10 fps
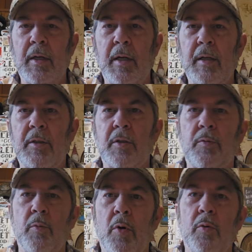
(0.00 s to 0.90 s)
and it just
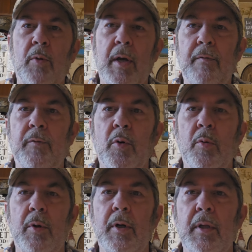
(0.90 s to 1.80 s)
rolled right
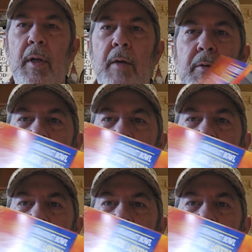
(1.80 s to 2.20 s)
forward, and I was